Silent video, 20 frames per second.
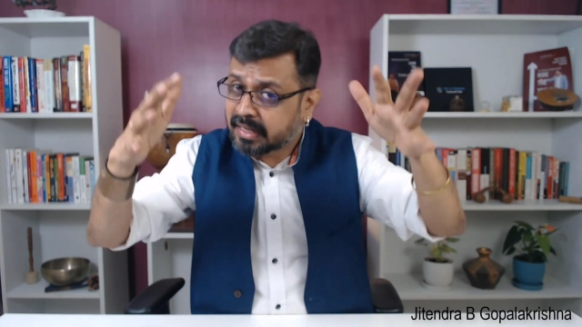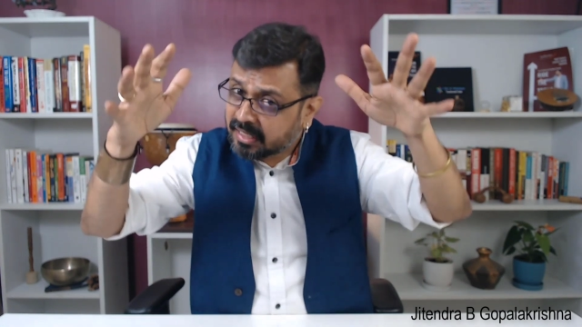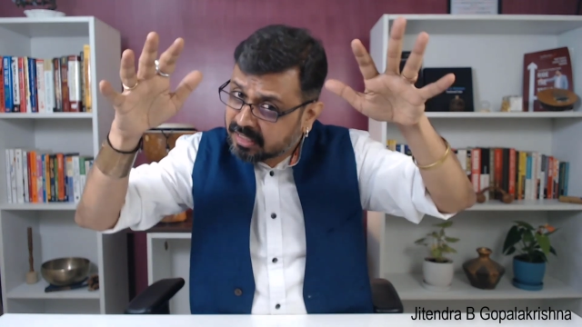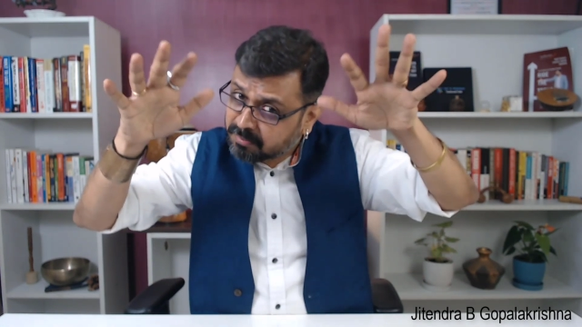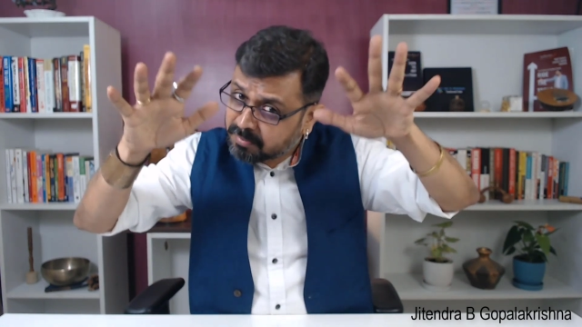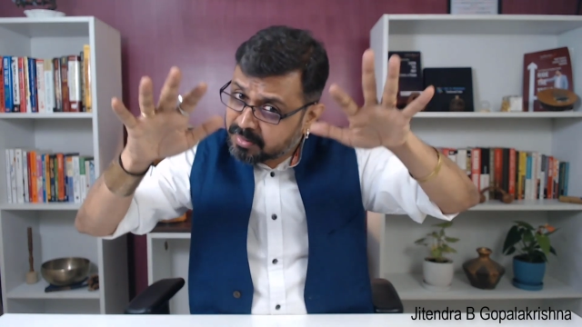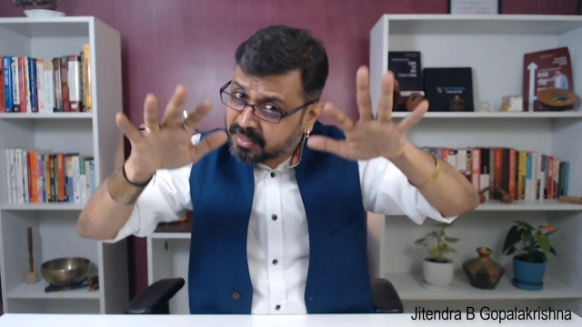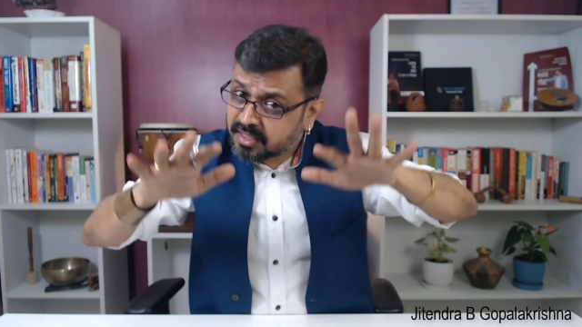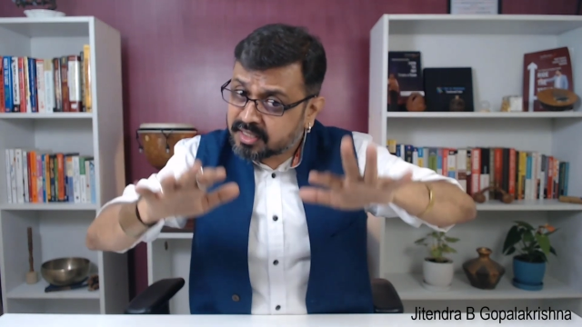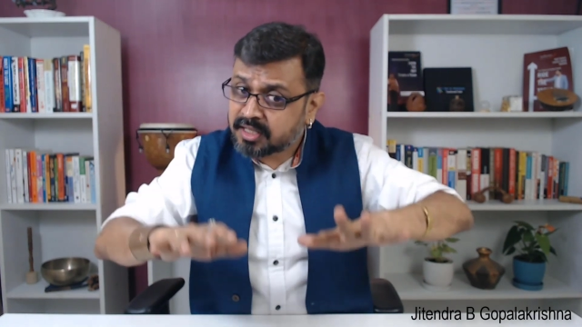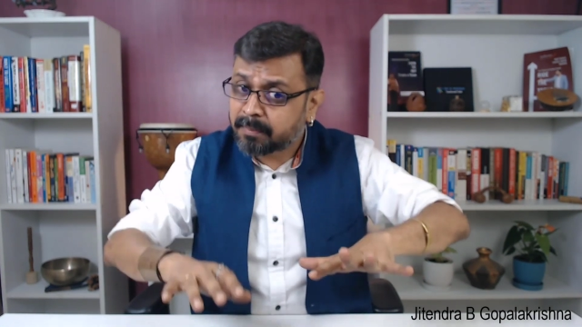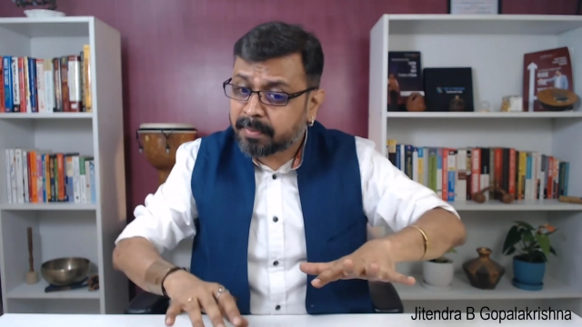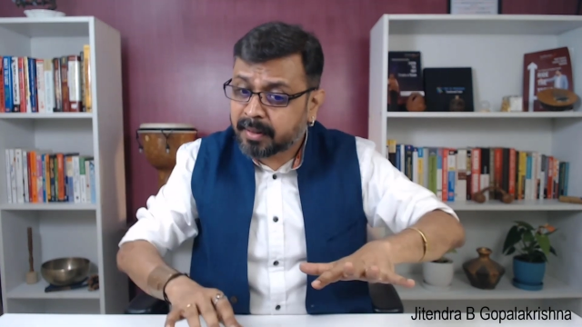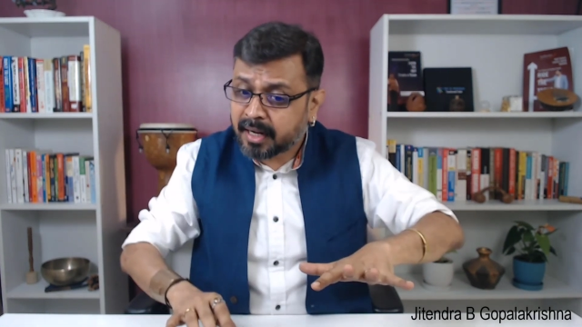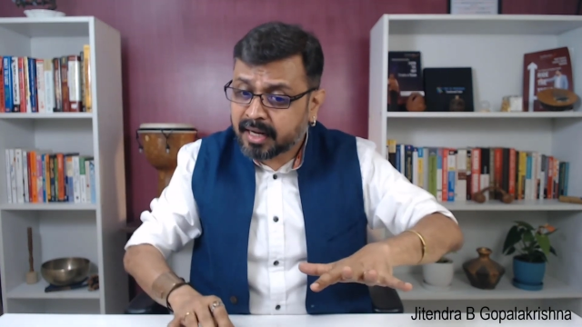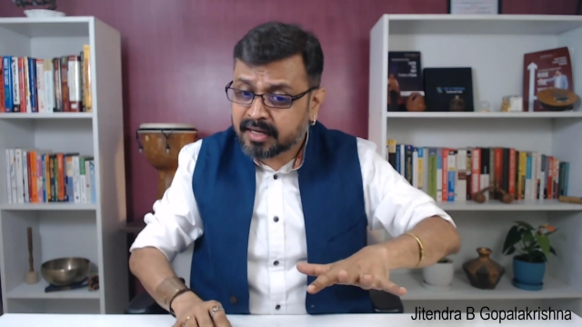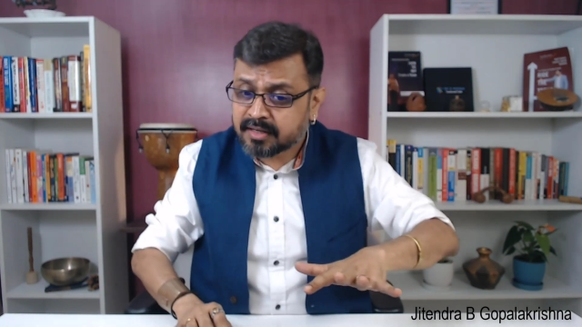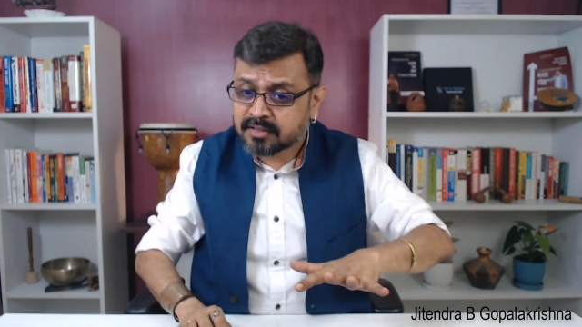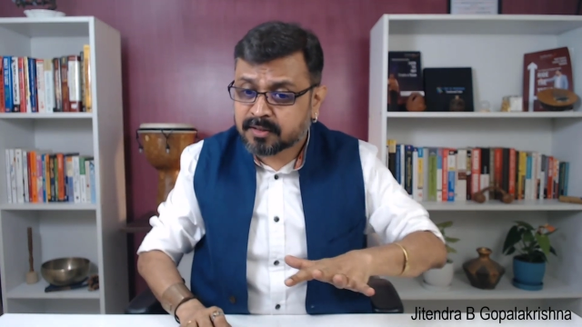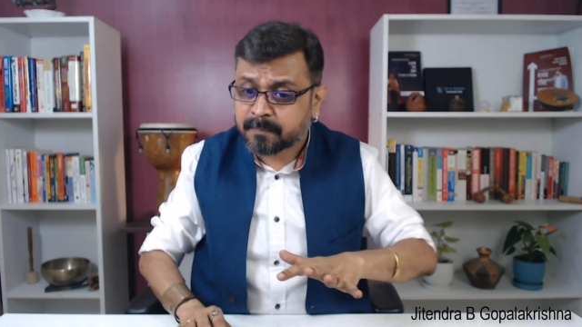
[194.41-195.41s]
ultimately the
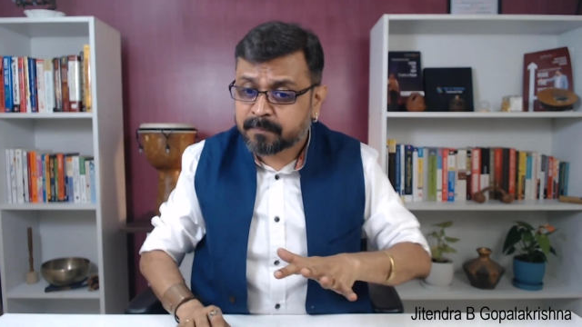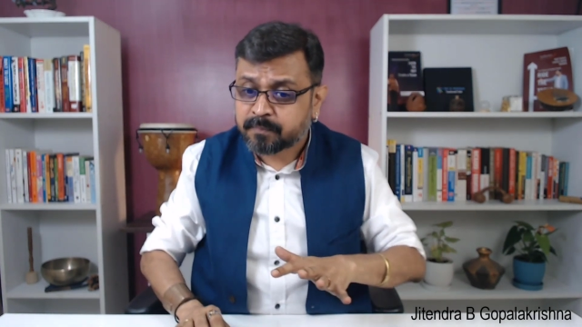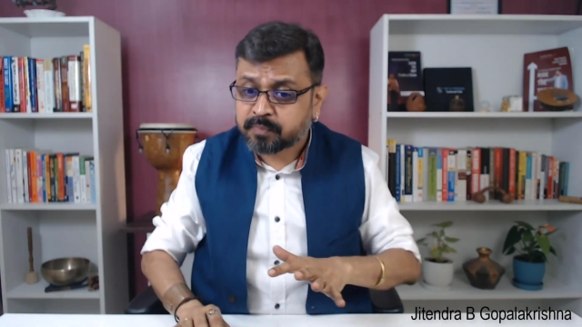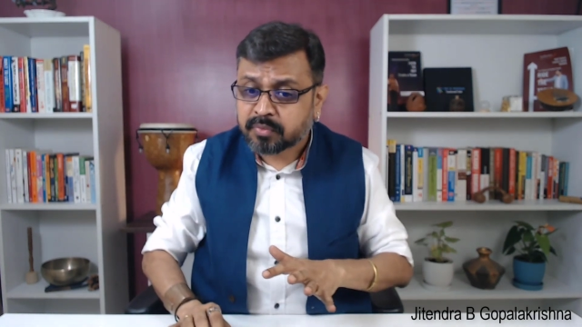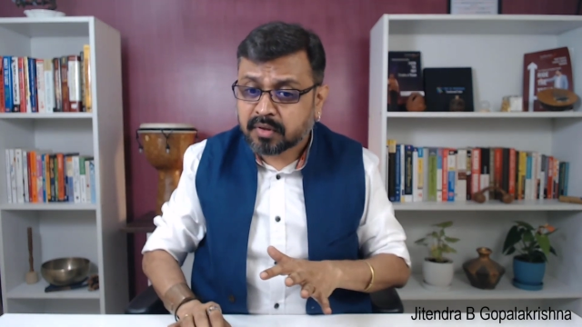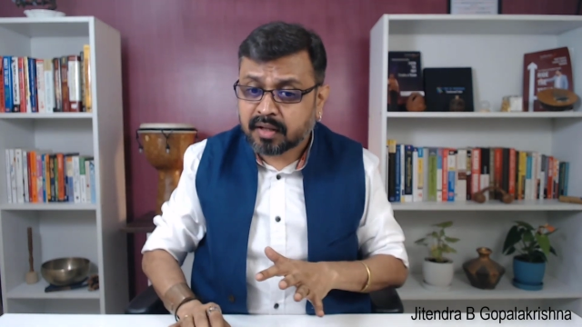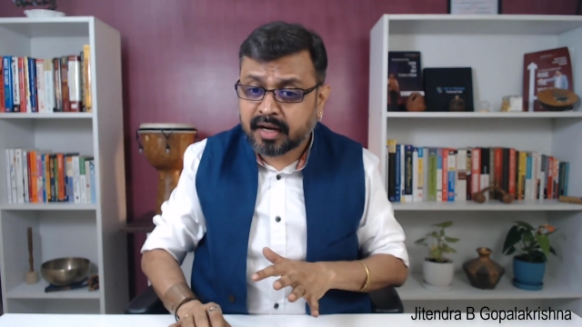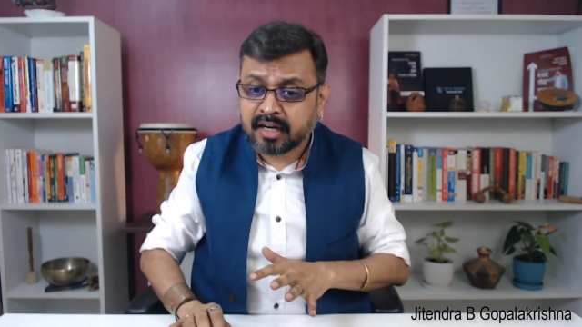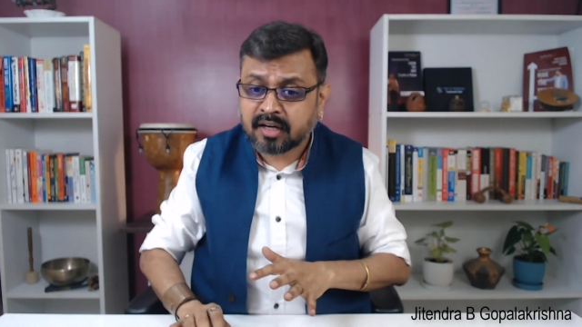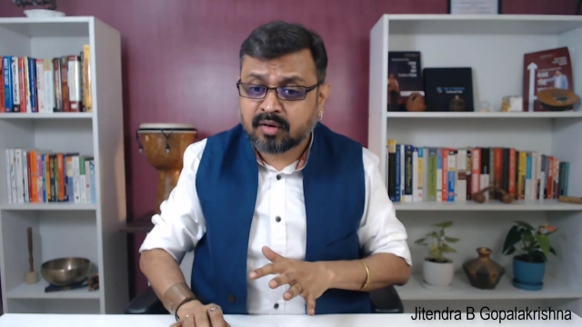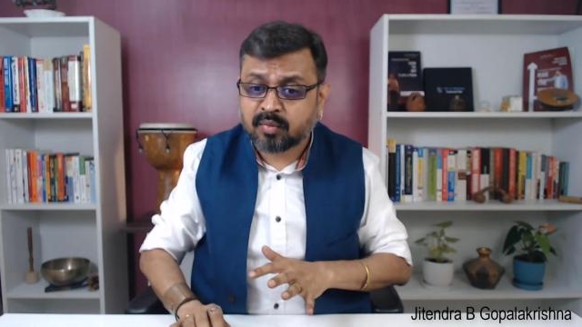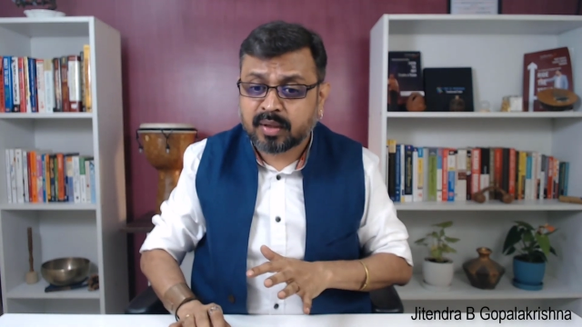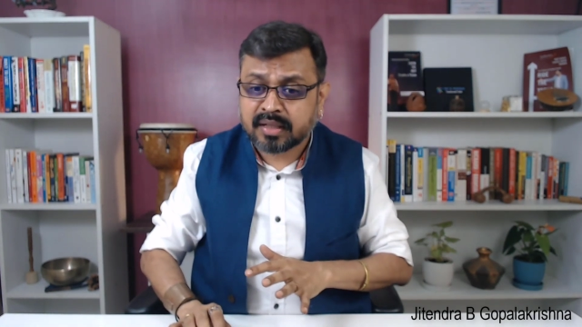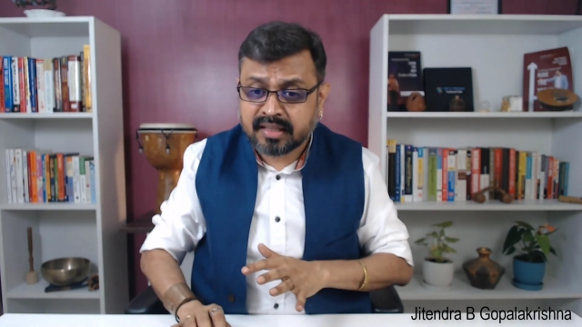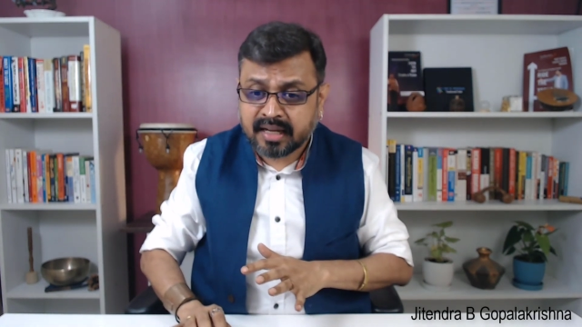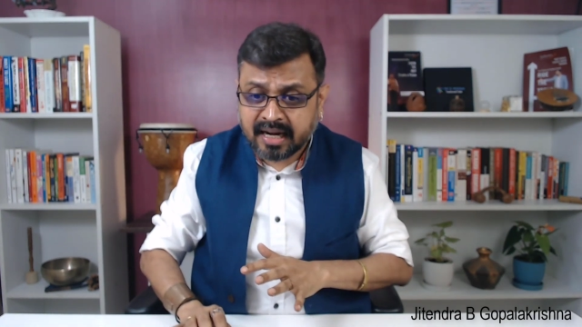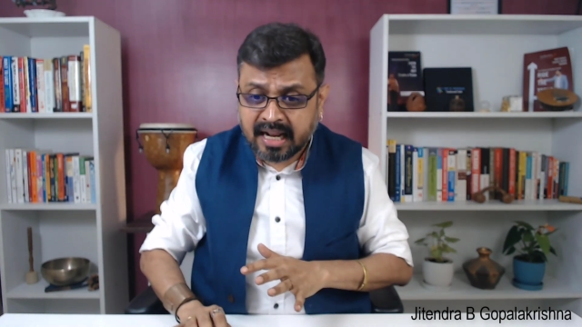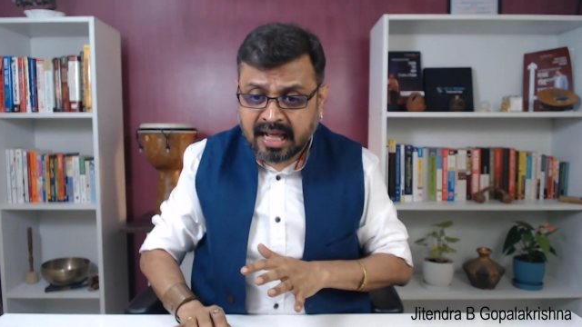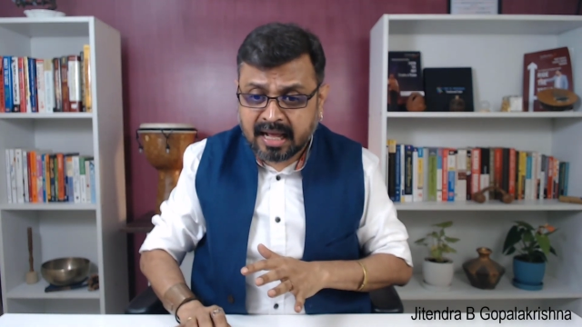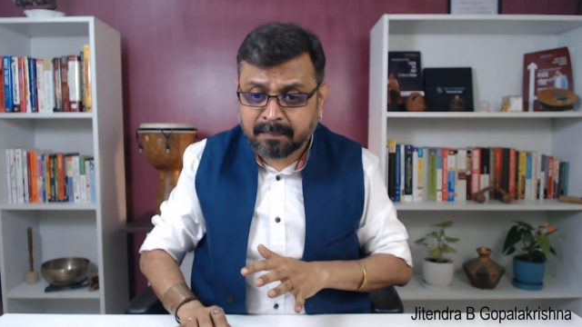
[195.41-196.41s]
price, right?
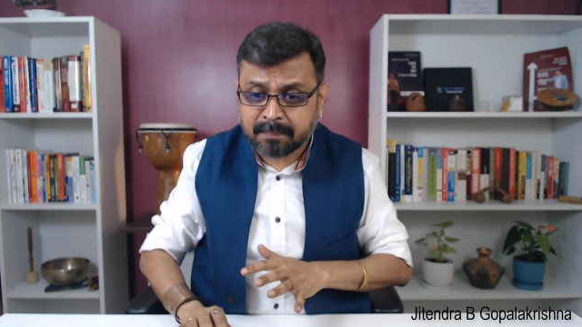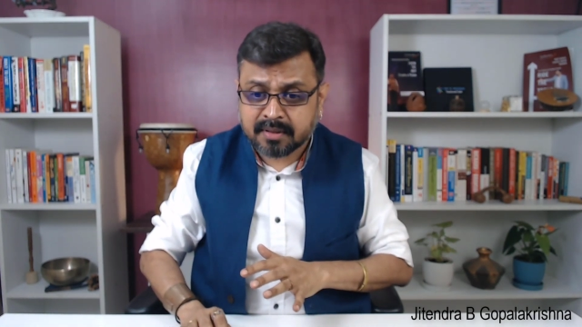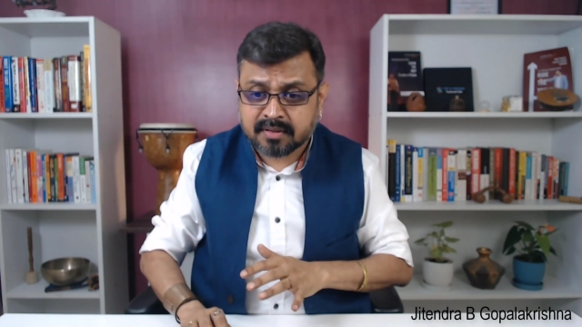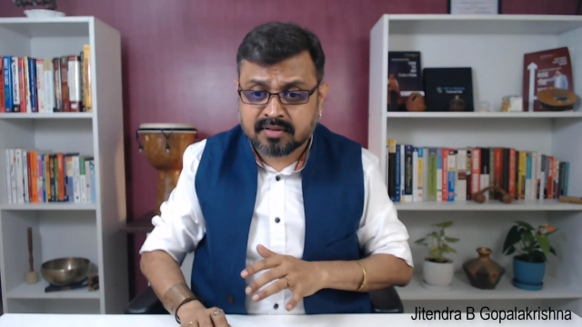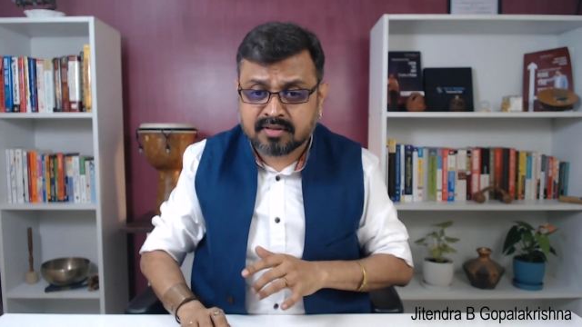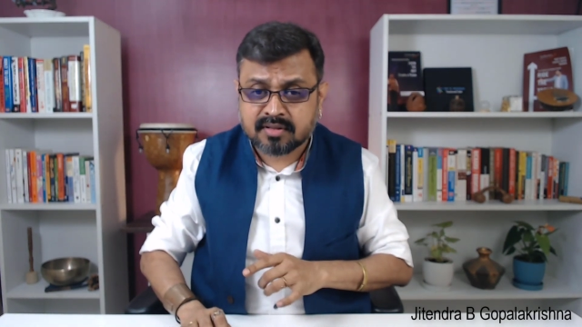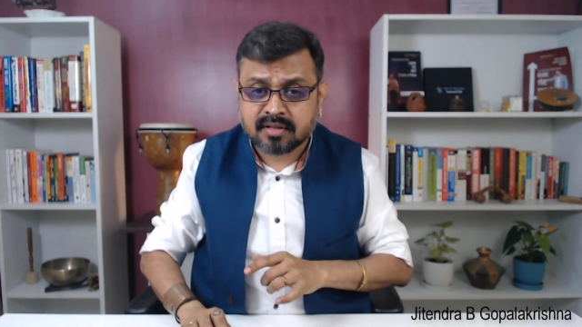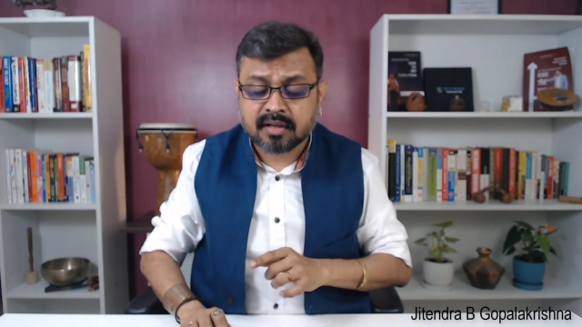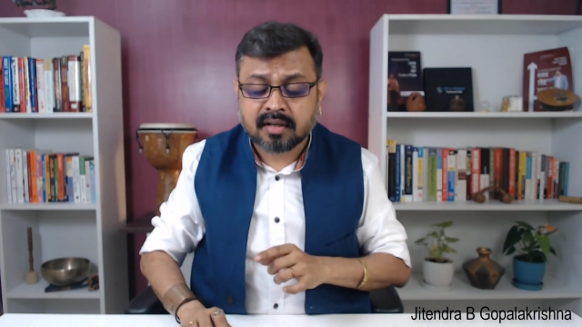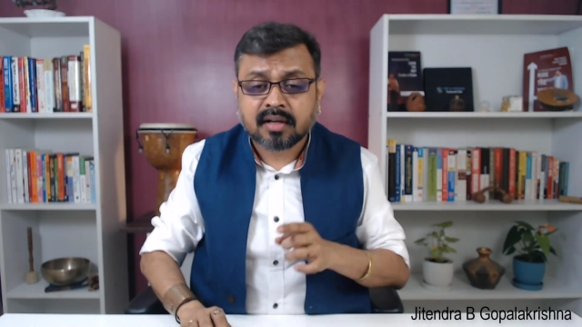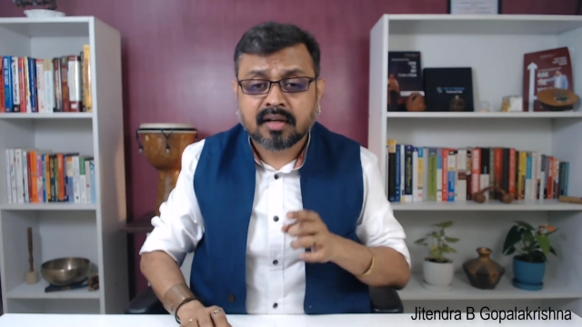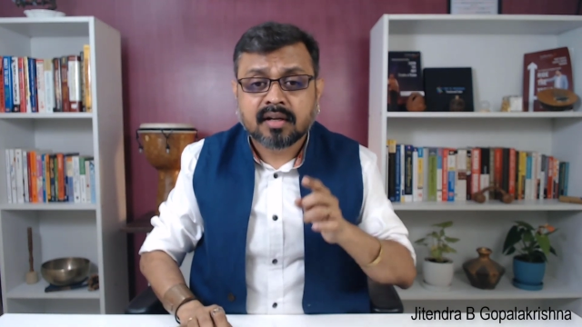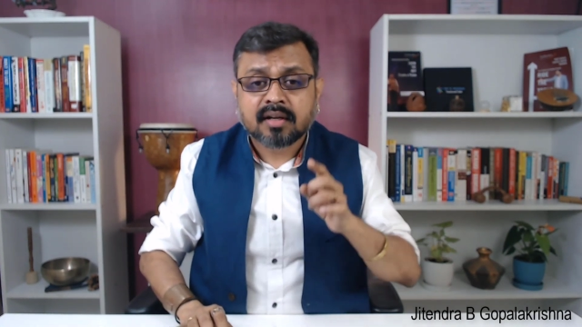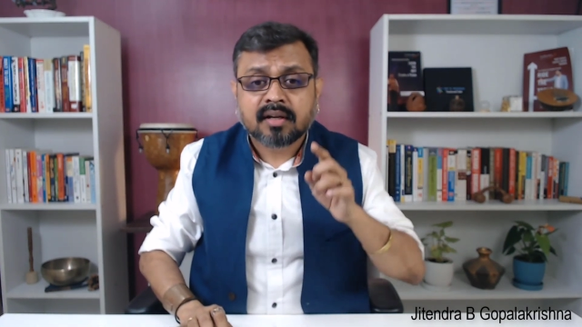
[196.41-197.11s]
When that happens,